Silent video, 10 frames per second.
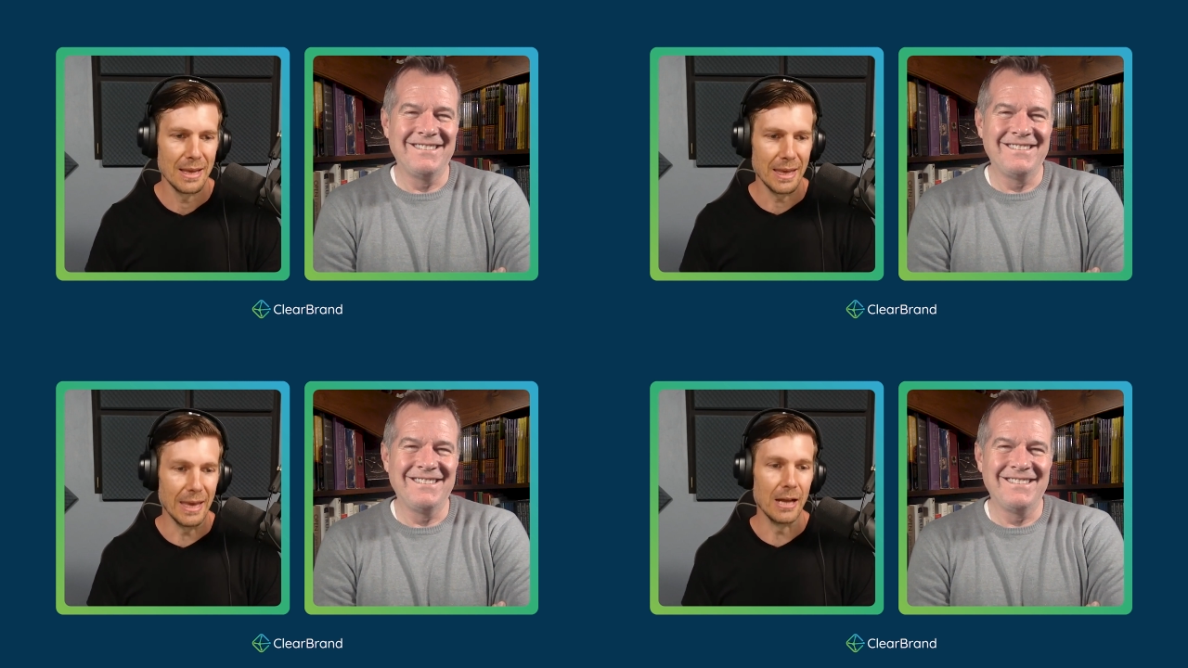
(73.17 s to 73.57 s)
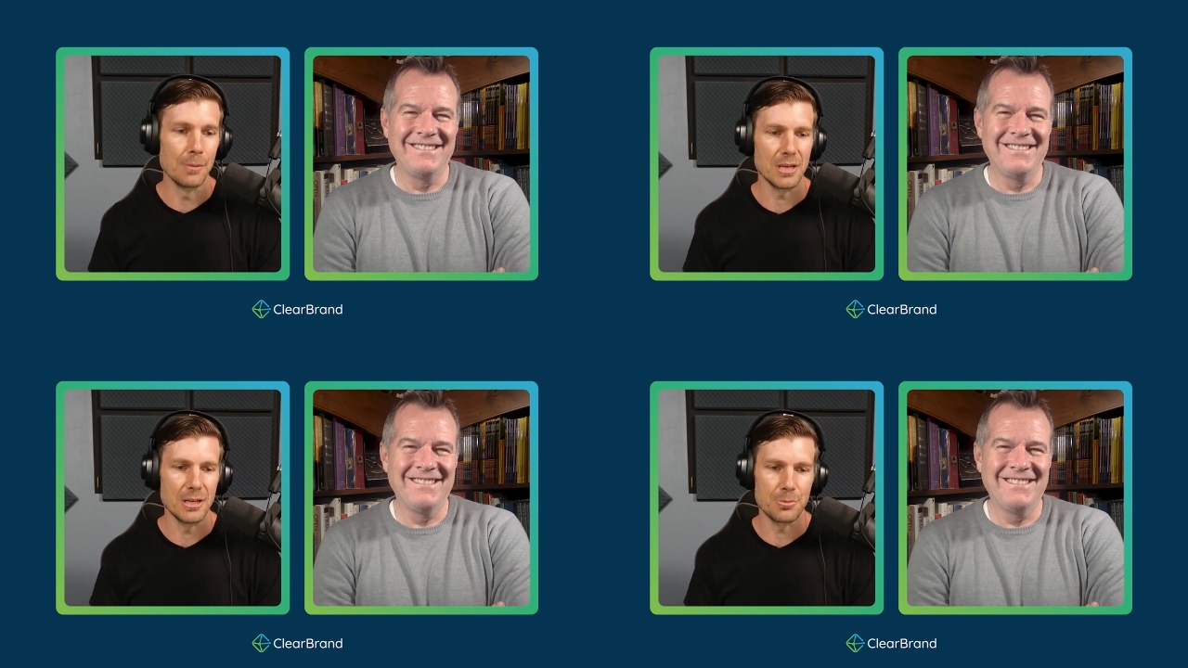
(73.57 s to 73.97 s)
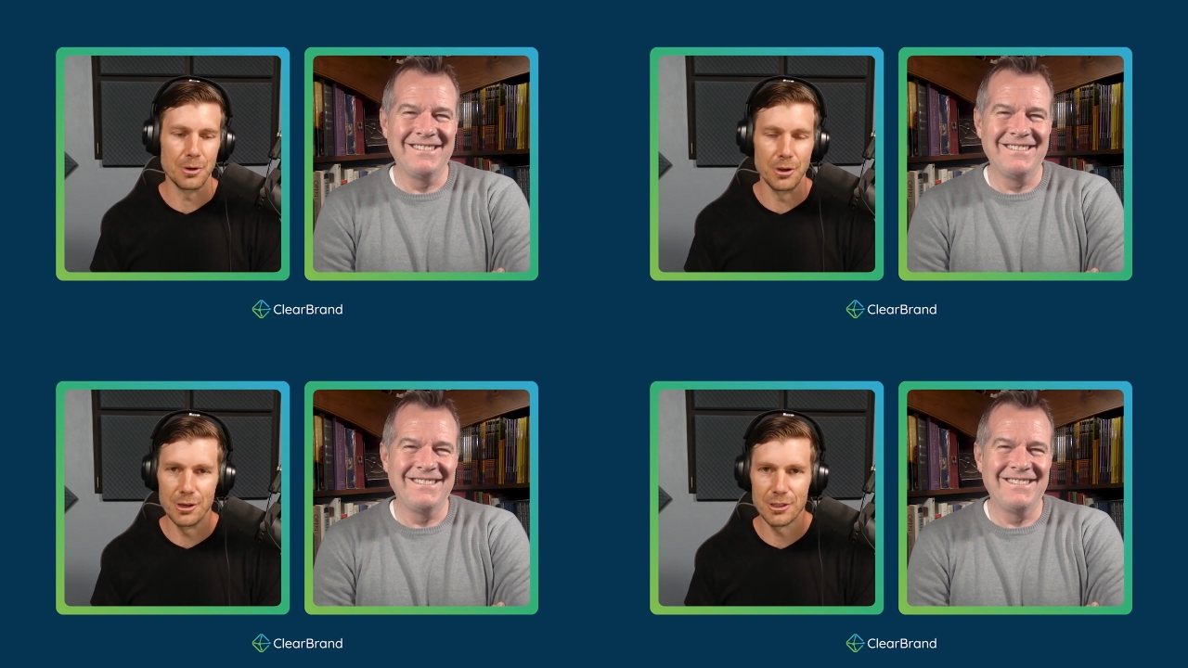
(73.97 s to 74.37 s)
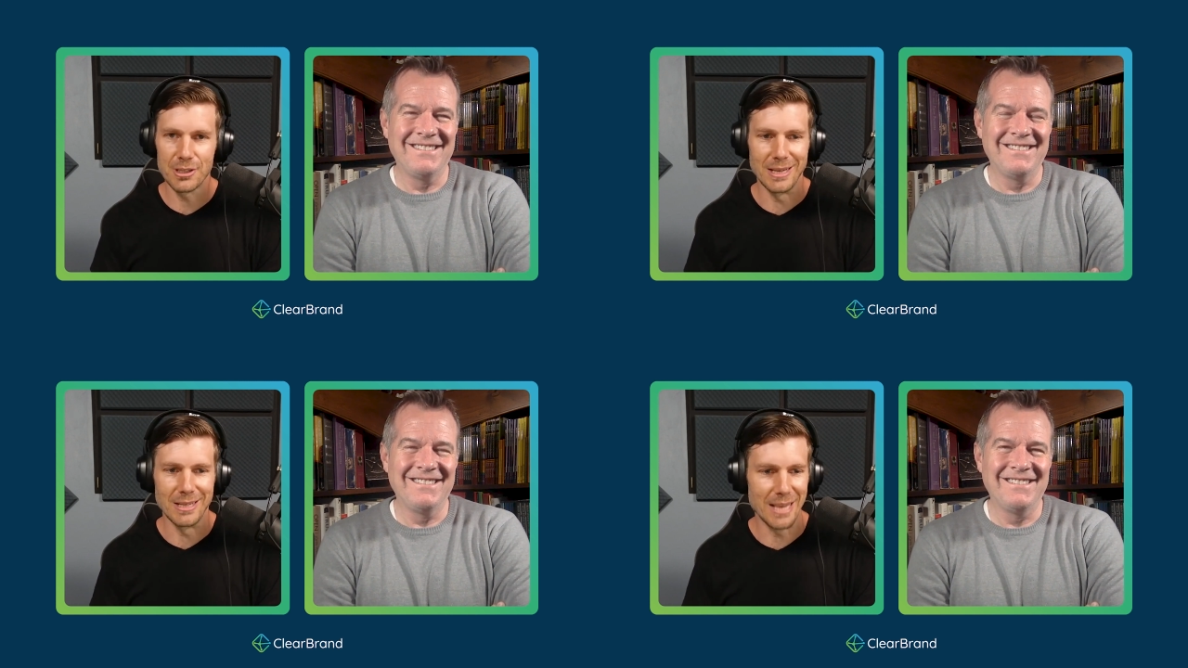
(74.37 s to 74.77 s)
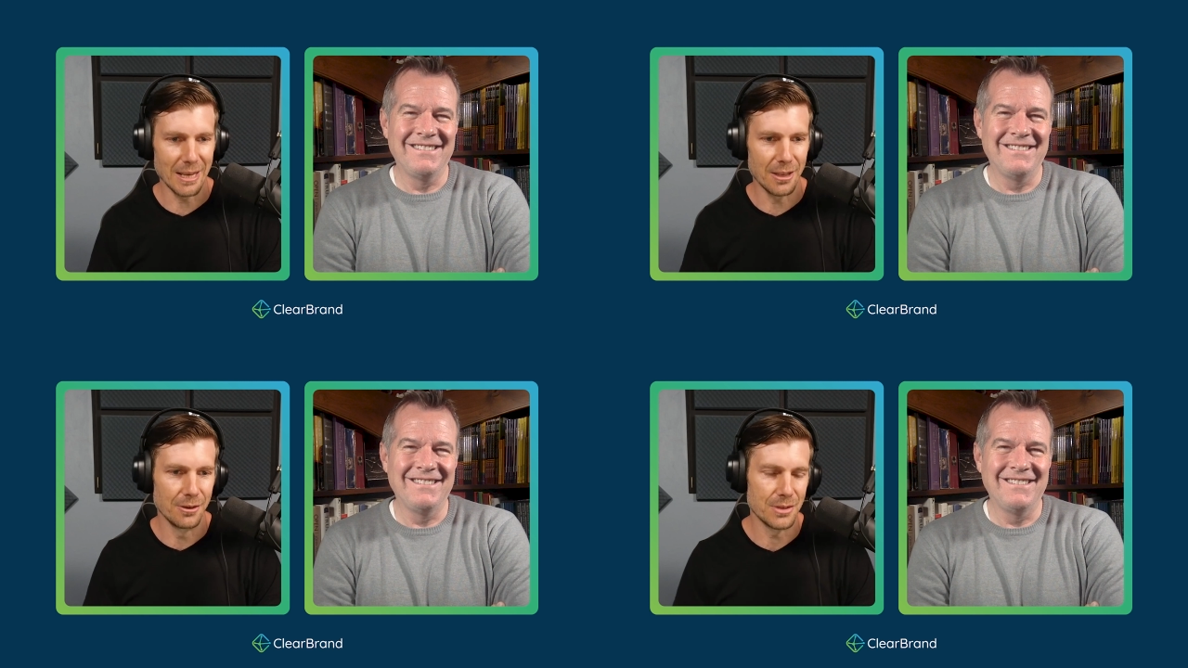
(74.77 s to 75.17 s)
Speaker 1: He helps entrepreneurs,
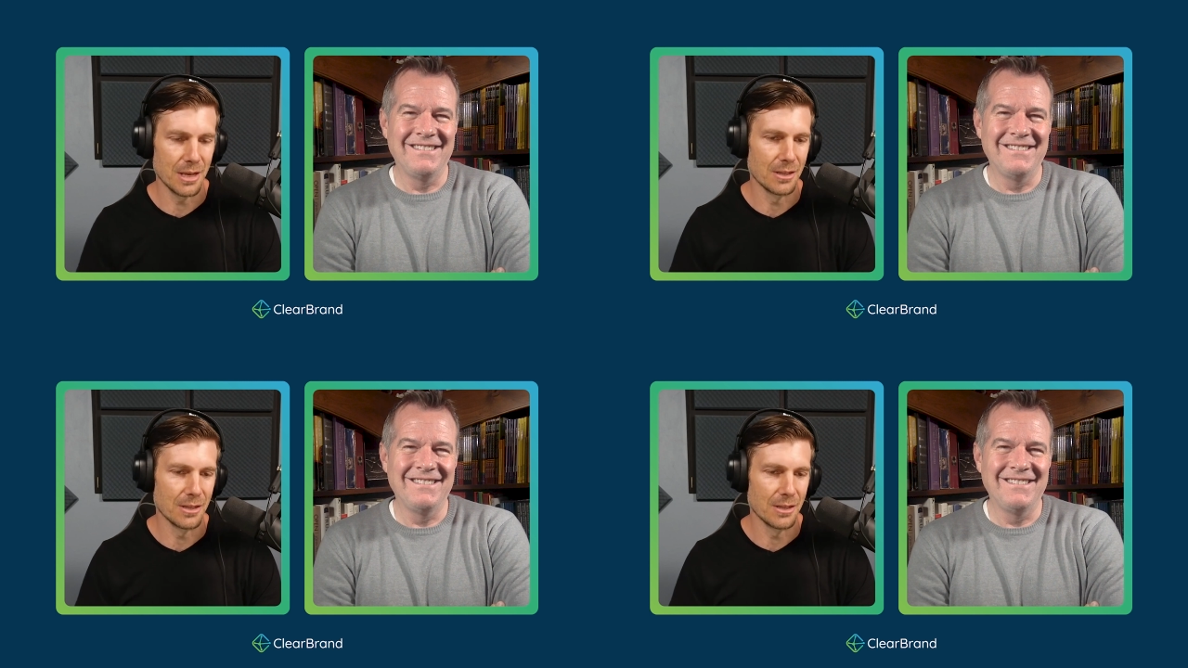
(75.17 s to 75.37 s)
executives,